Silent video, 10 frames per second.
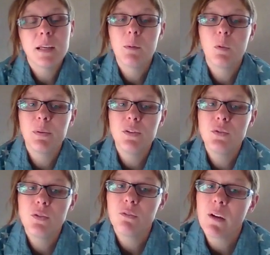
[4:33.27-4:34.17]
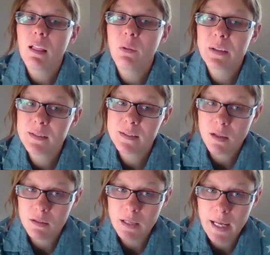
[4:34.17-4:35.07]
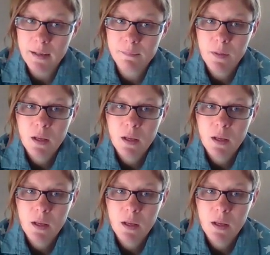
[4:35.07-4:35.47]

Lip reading: and will be due the following Sunday.